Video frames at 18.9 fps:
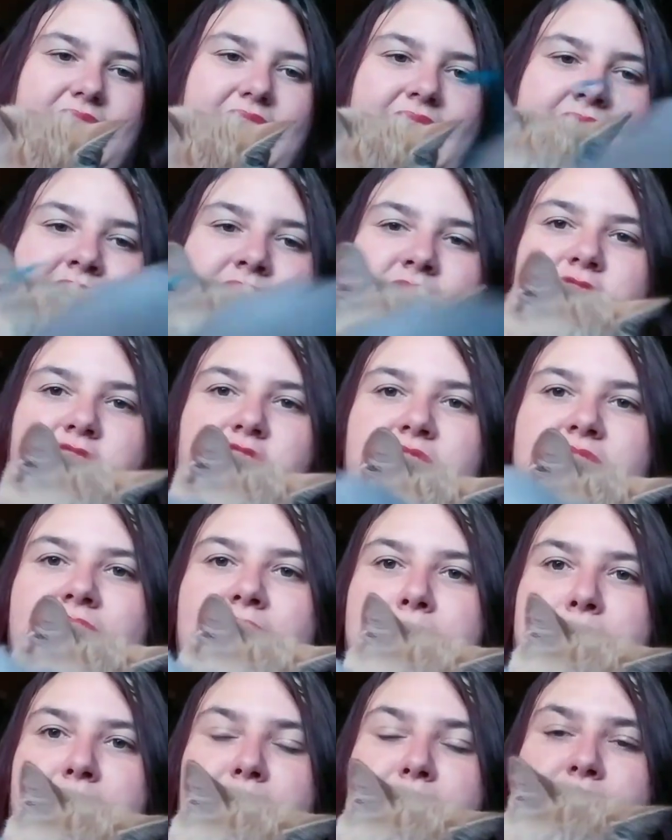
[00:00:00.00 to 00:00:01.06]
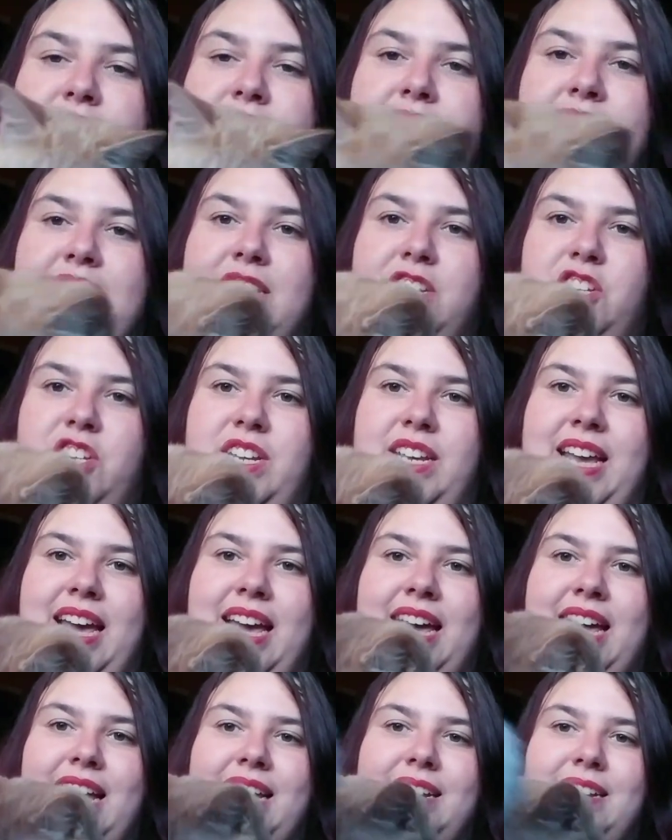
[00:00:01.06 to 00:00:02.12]
And she had posted that she
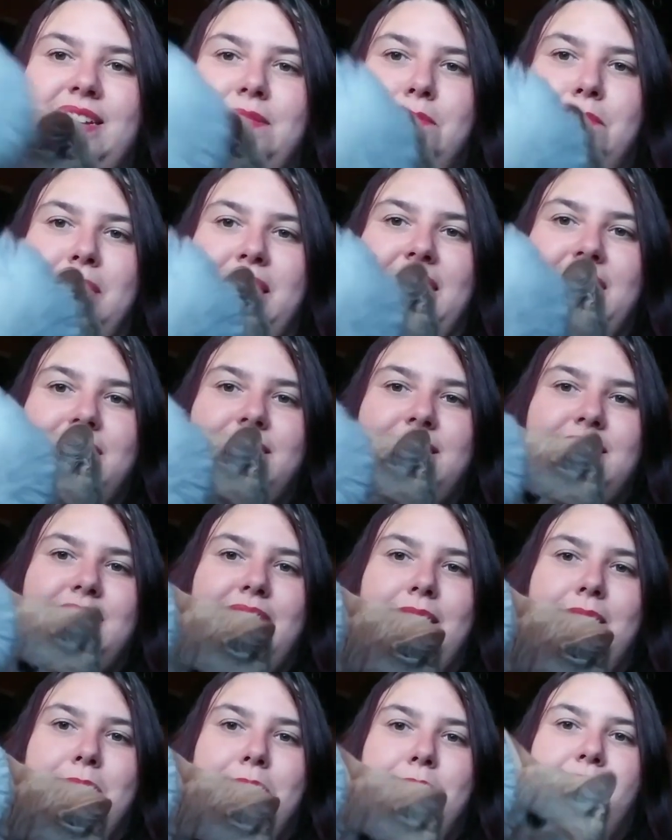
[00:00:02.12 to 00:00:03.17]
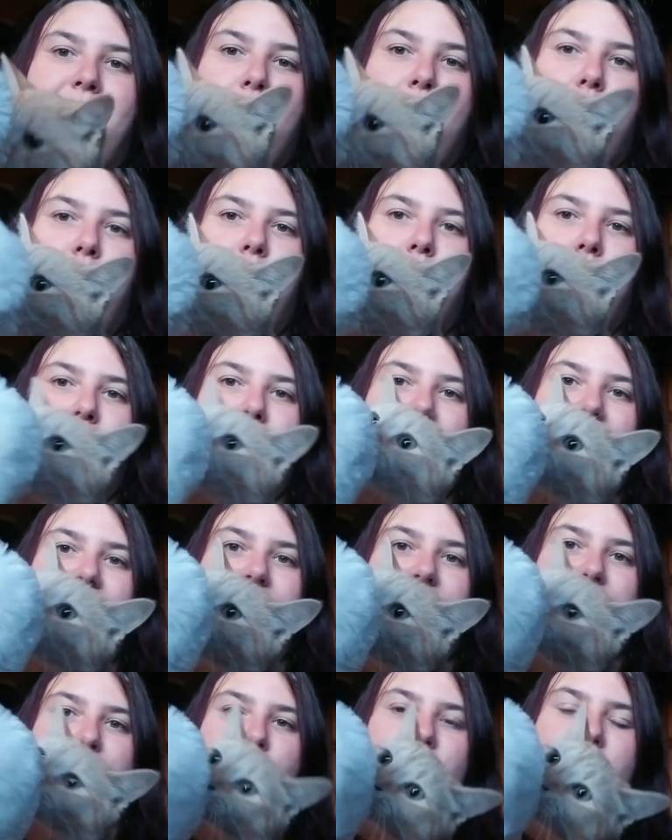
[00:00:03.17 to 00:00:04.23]
had made some of
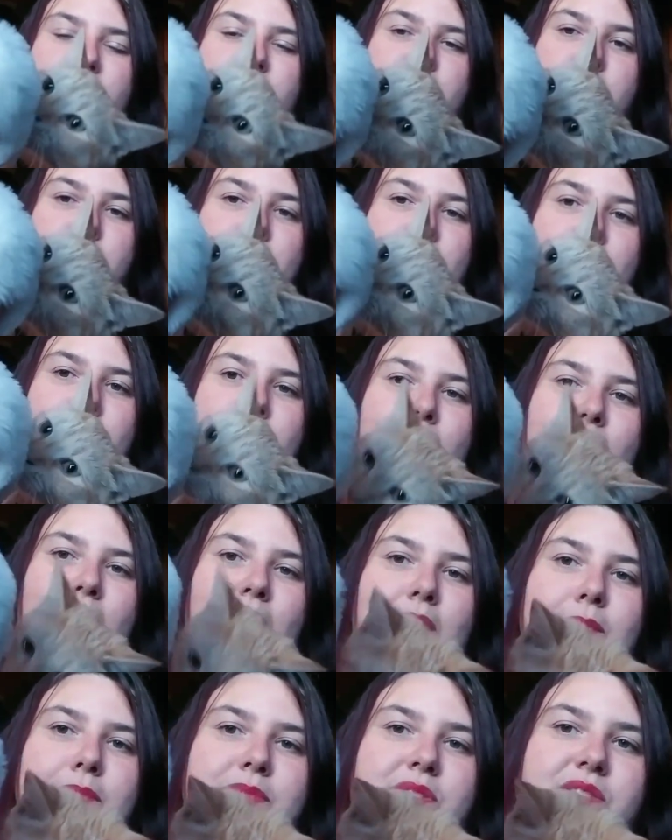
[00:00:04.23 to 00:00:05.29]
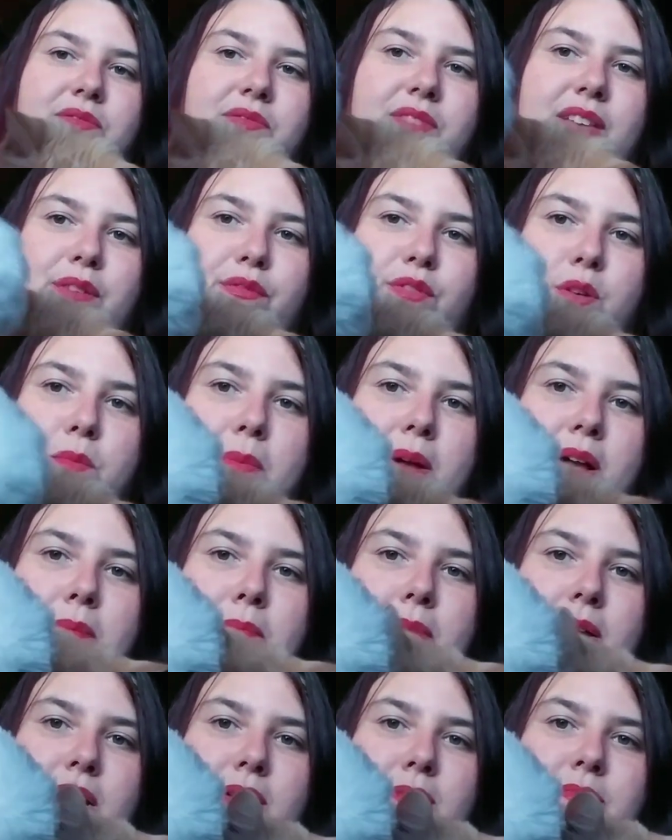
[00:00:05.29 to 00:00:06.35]
these wonderful pom-poms, like fur
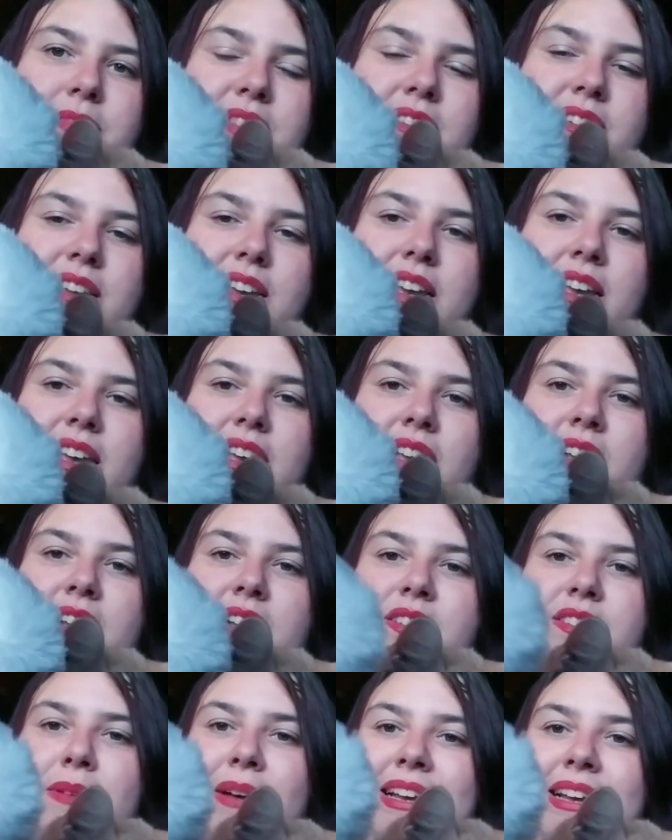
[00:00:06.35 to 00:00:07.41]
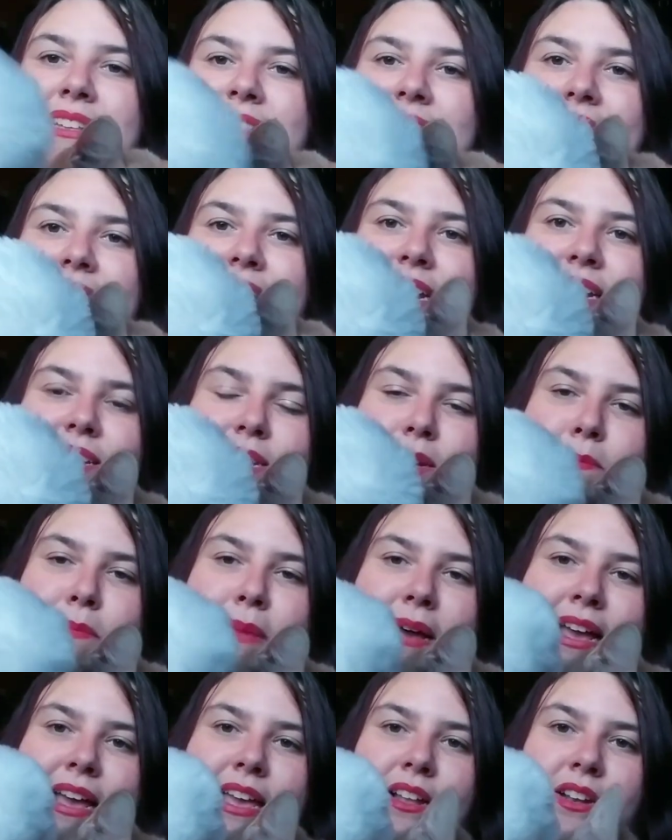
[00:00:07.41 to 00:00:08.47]
pom-poms. So I decided to
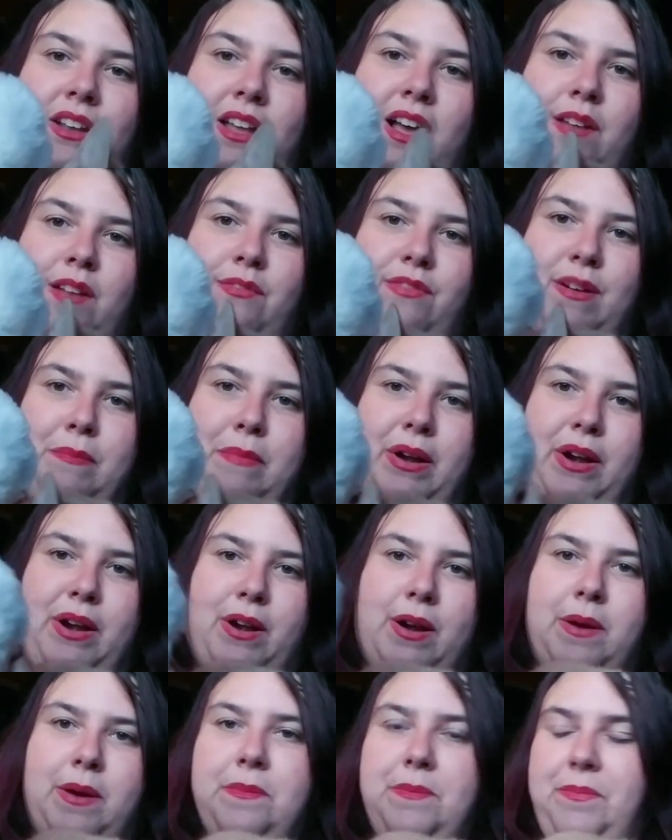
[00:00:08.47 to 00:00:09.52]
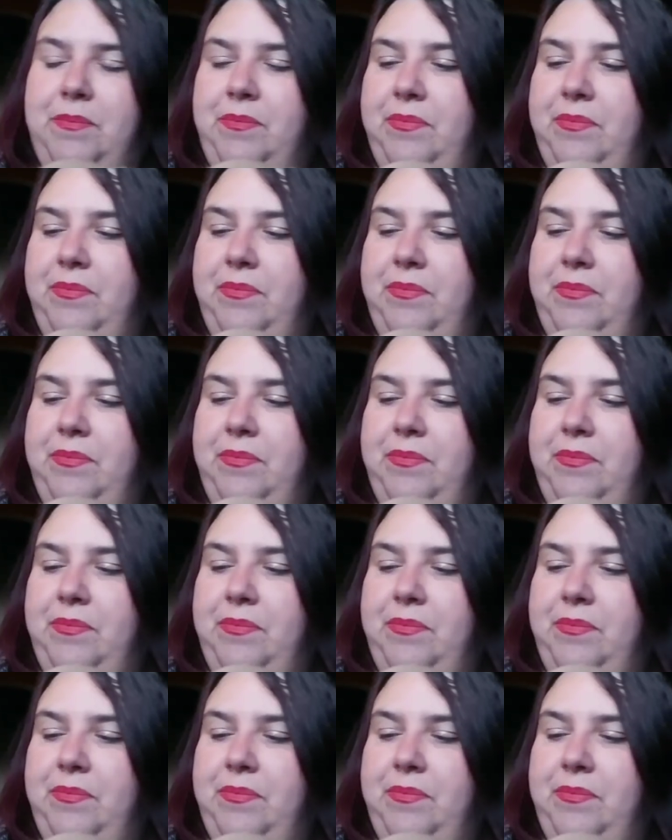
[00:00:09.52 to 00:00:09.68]
buy a lot from her.